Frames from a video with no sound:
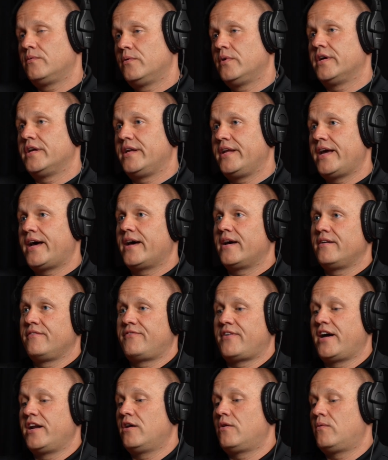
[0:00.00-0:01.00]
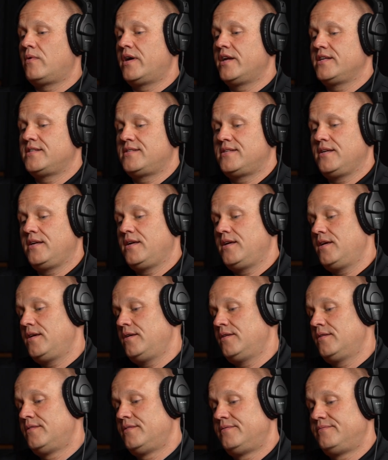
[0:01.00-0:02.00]
It would, yeah. If I don't want to
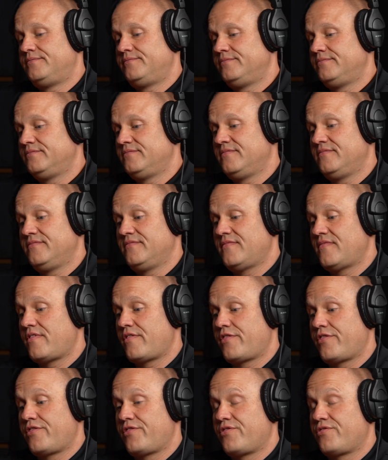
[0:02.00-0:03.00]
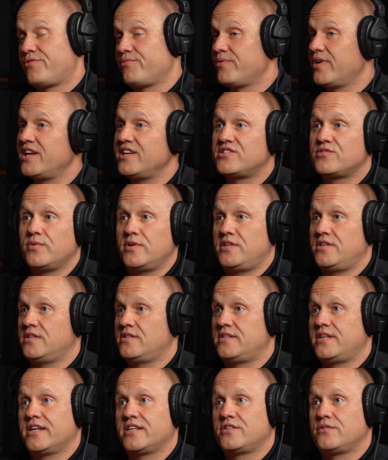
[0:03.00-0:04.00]
see 3
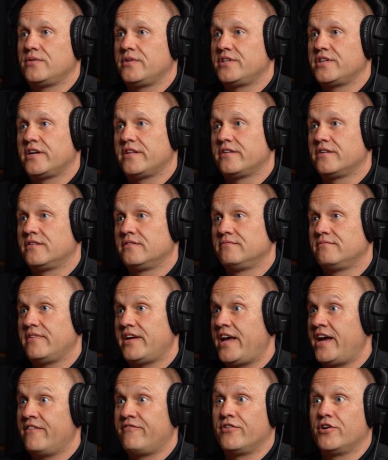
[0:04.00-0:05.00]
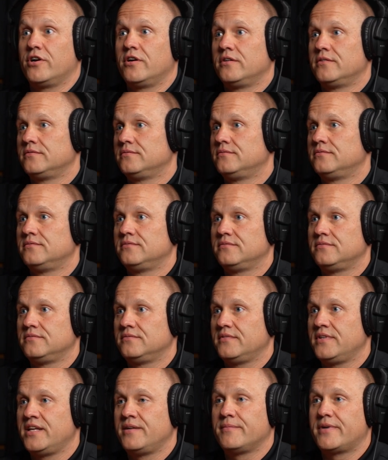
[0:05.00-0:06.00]
switches next to each other ever
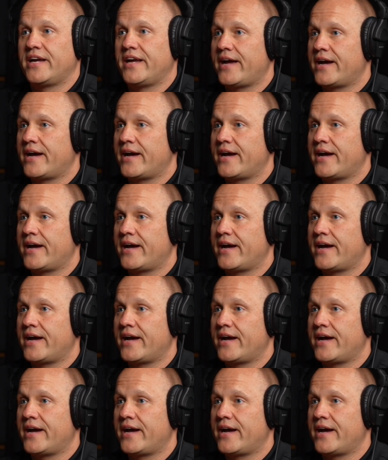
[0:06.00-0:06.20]
in my